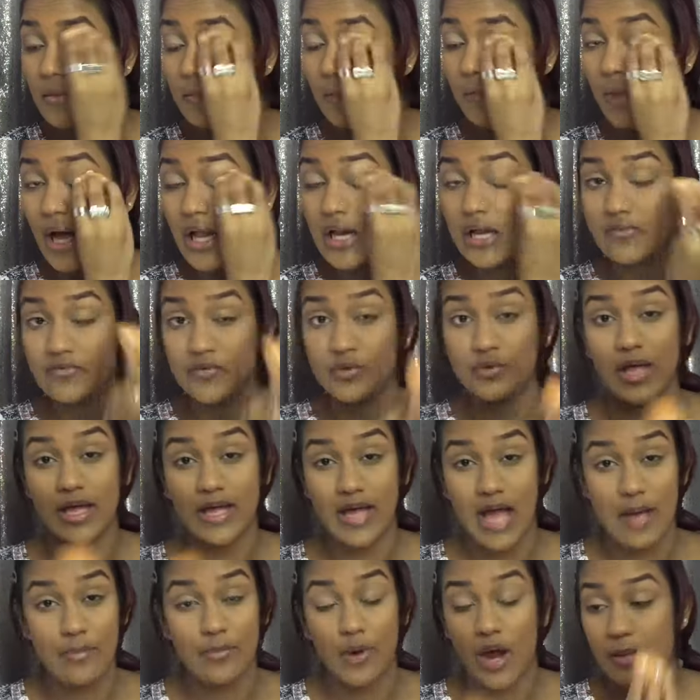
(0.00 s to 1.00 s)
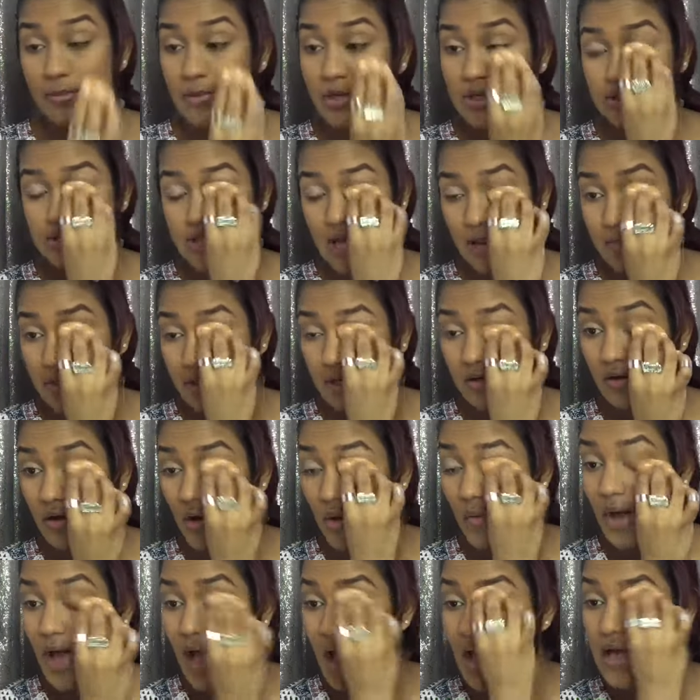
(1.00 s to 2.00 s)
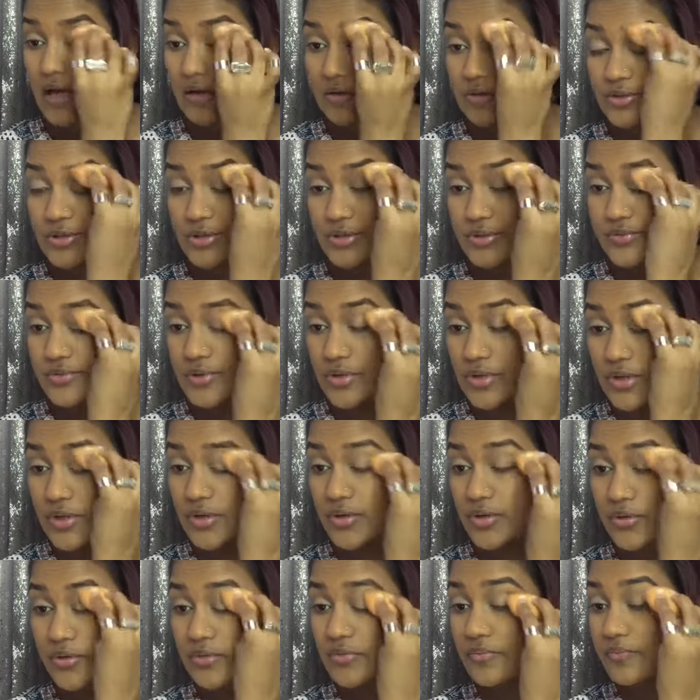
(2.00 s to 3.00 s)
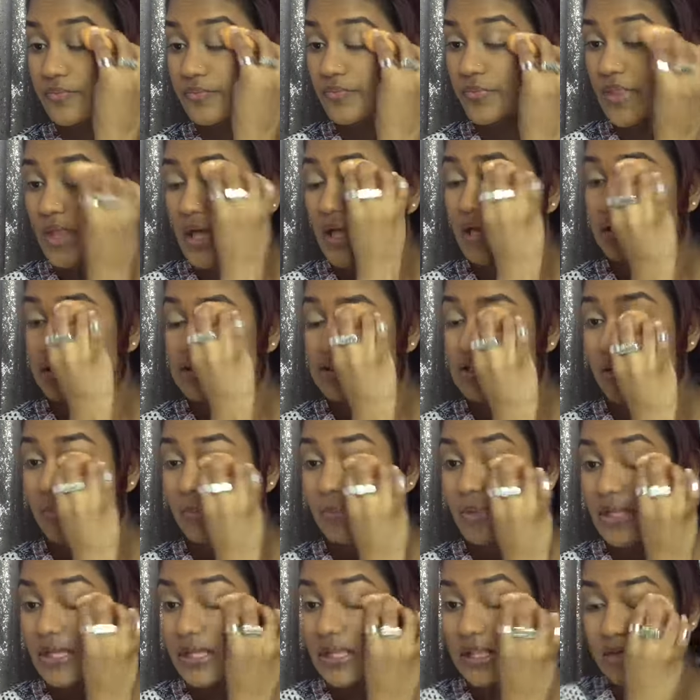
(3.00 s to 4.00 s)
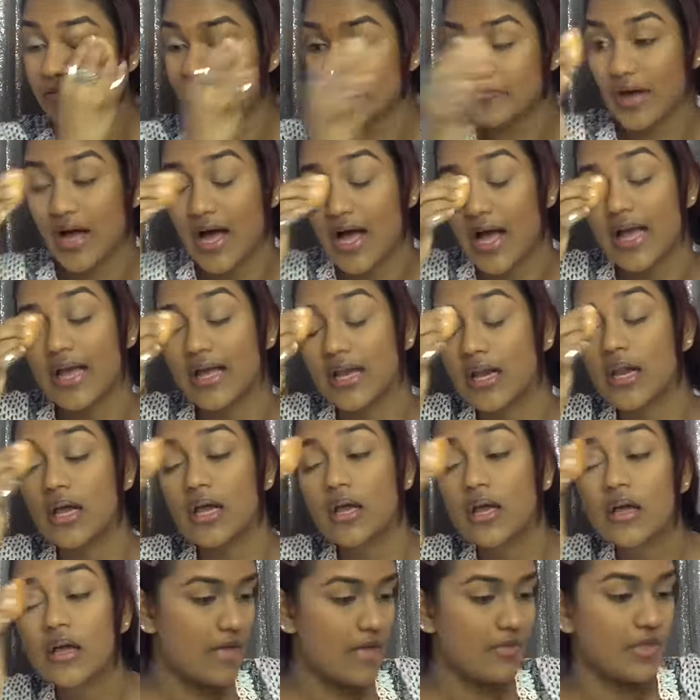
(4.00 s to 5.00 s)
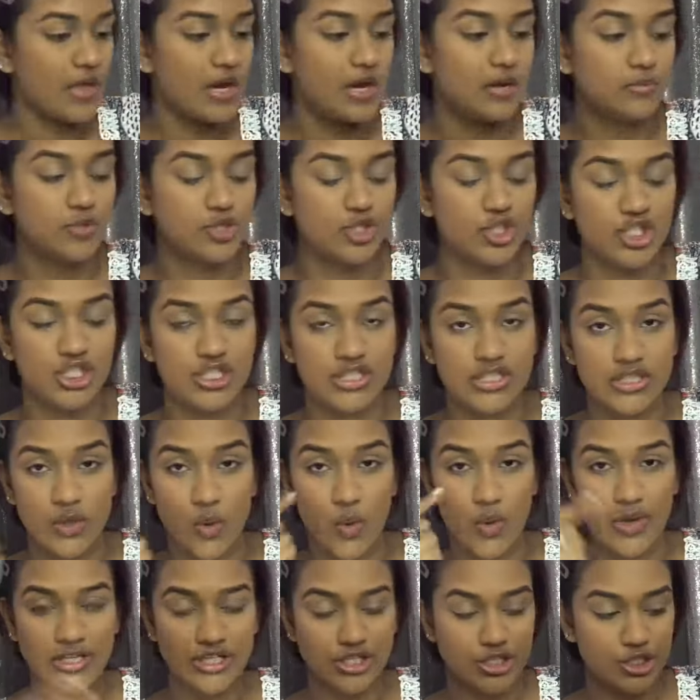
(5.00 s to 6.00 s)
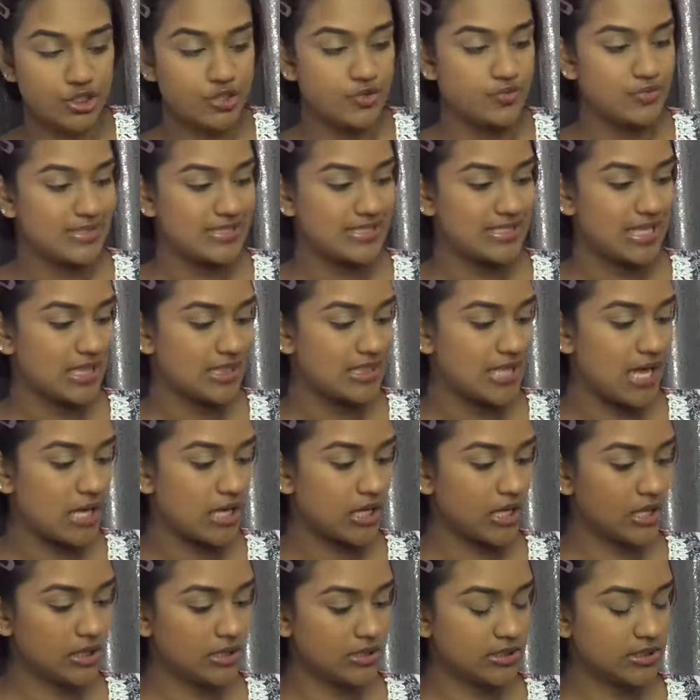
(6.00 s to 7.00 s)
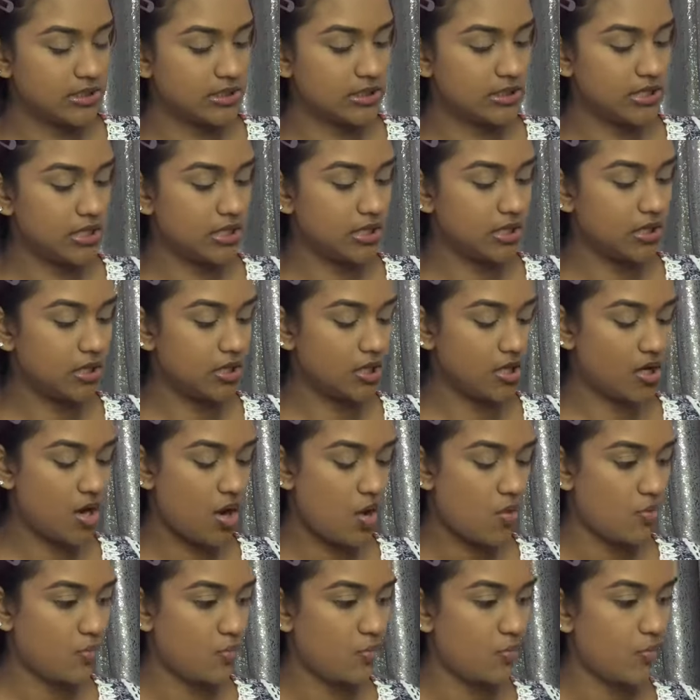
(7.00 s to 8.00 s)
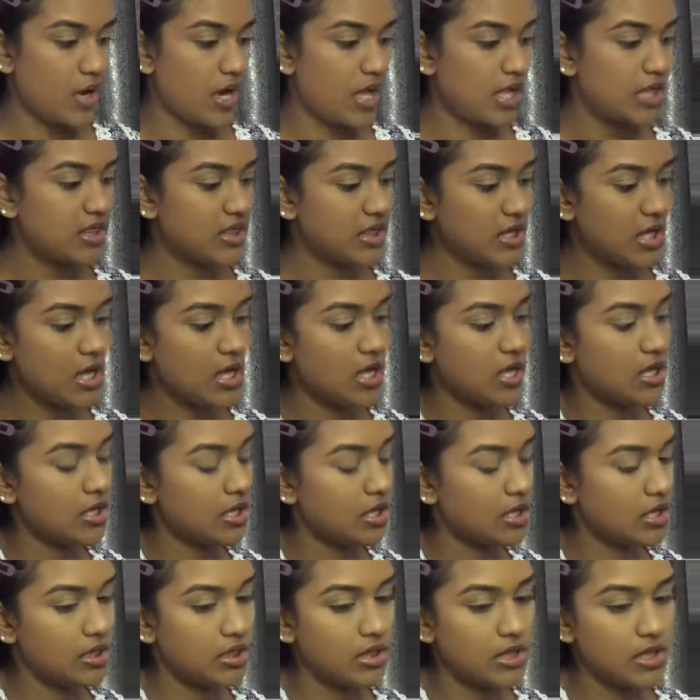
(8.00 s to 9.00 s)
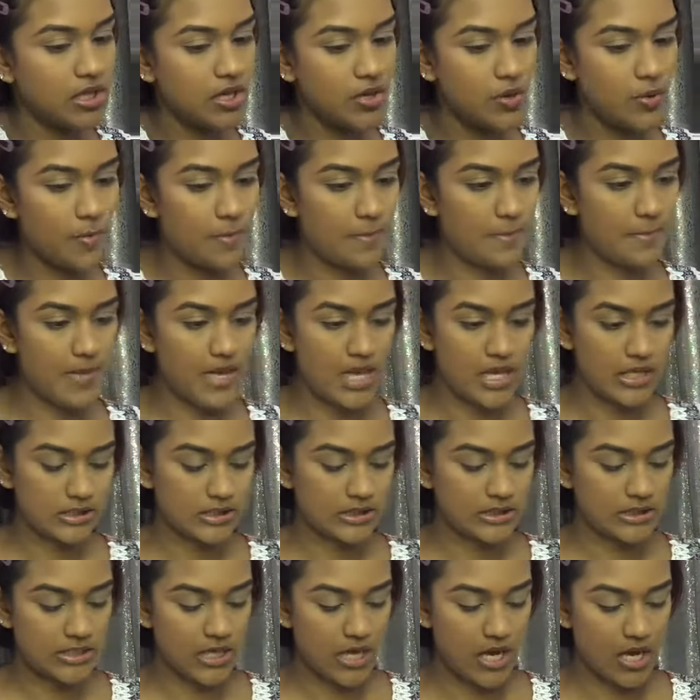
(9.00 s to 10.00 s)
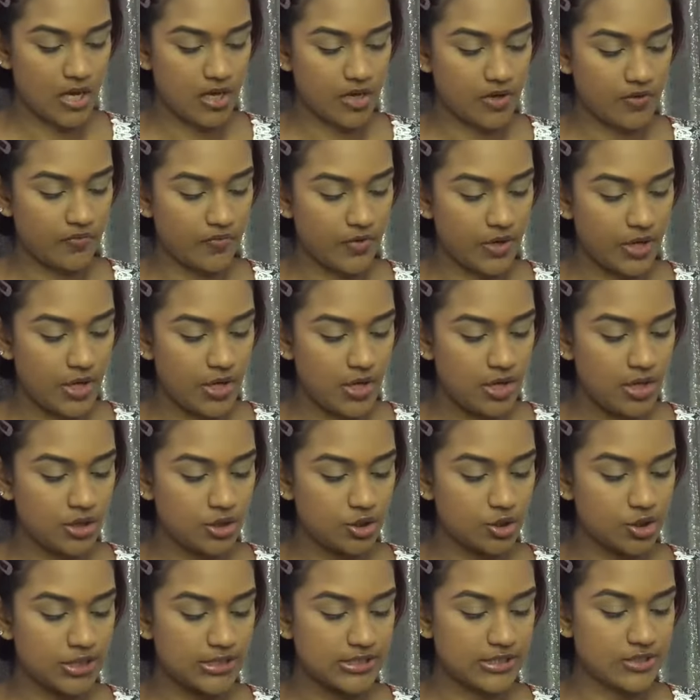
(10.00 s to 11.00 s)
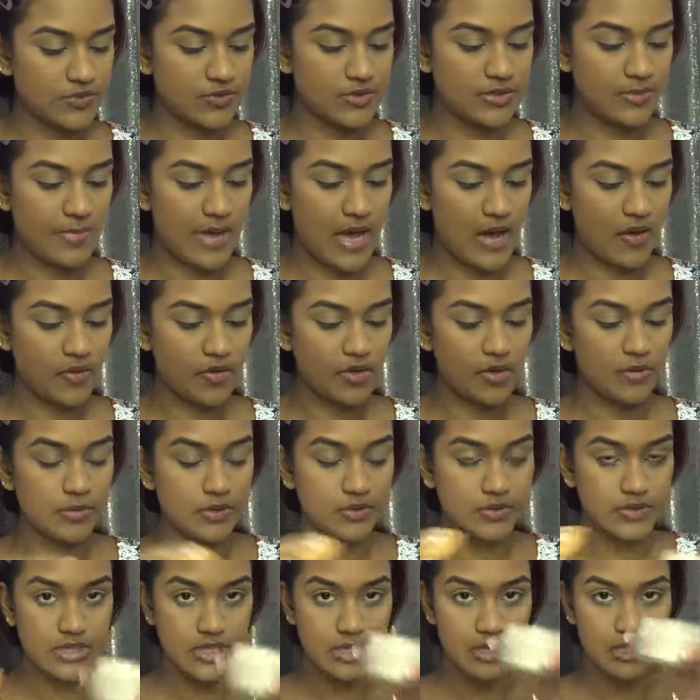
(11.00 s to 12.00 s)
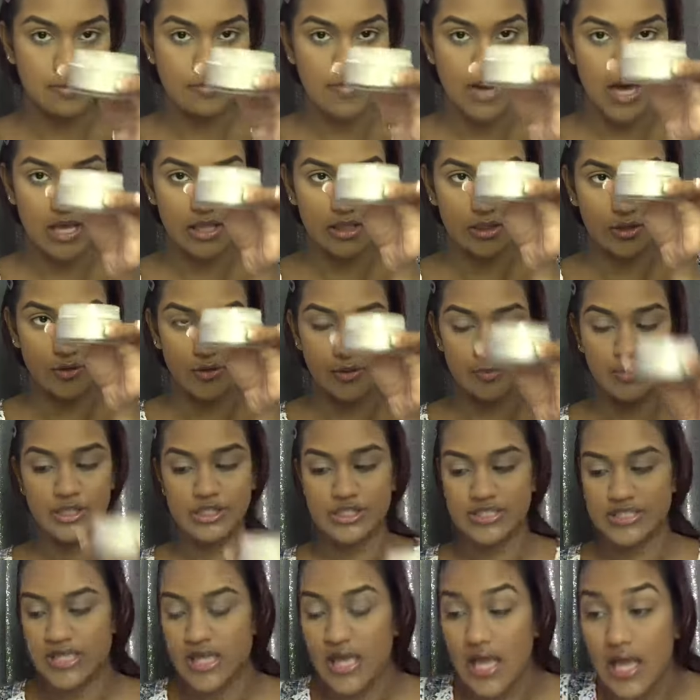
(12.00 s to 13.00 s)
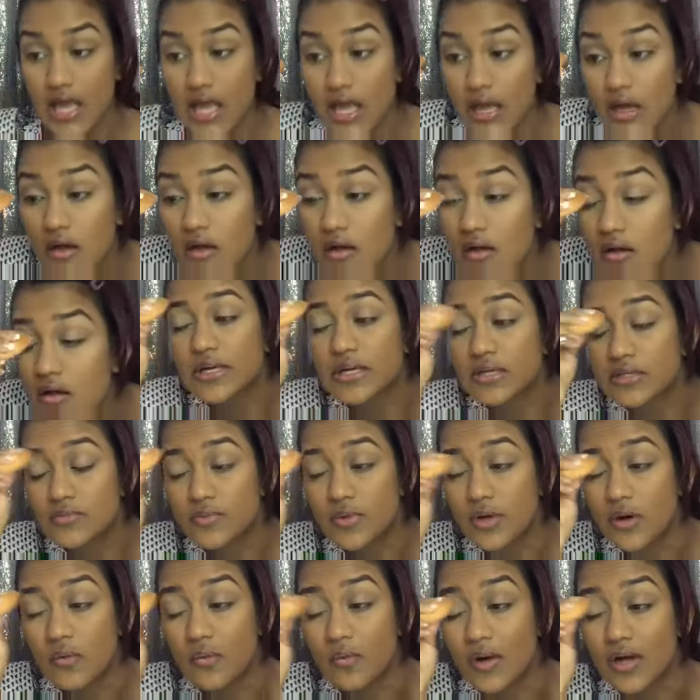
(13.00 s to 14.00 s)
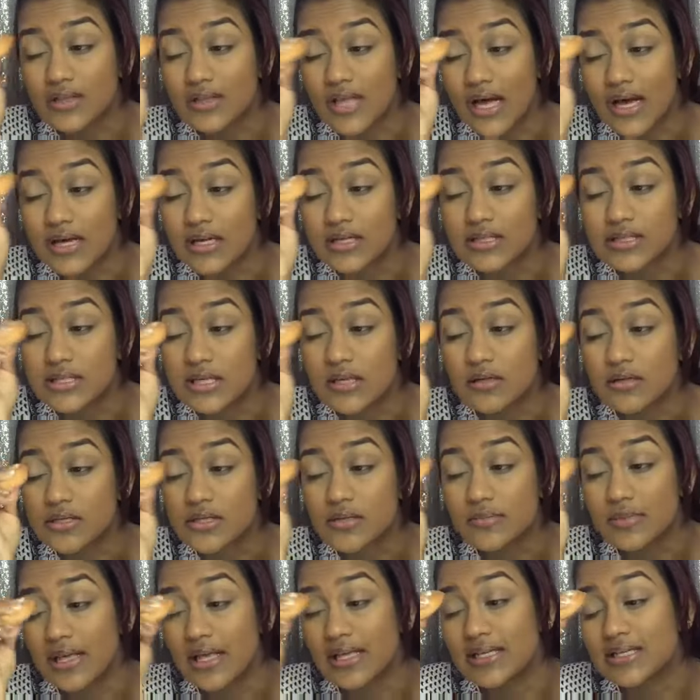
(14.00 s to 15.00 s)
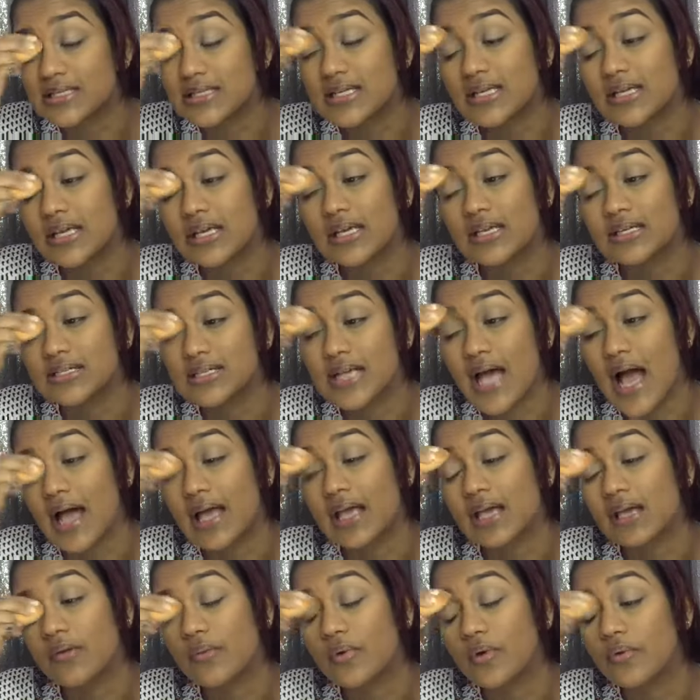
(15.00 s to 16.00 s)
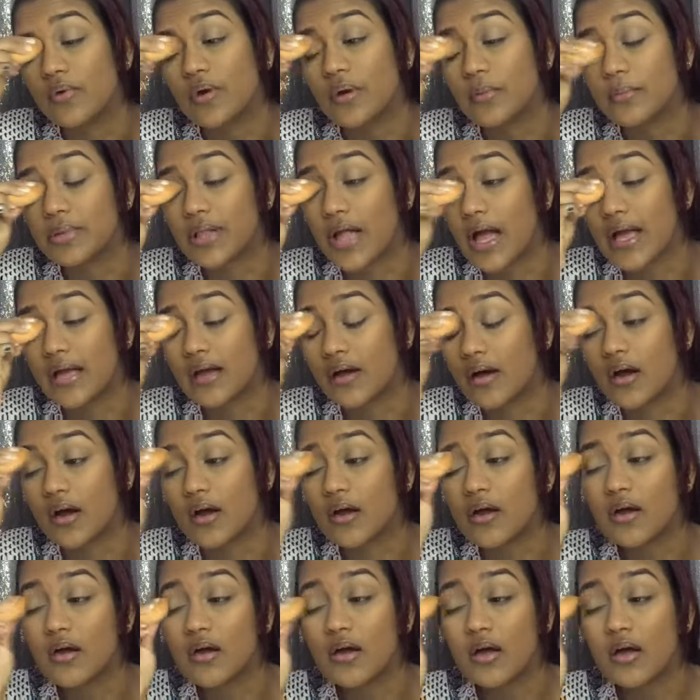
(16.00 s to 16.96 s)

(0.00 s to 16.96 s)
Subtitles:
But if you like eye primers, I mean, go ahead, do you. That is completely fine. And then I'm just going to set that concealer with a little bit of translucent powder. I'm using my Laura Mercier because we don't want that concealer to be like sticky and tacky when we're applying our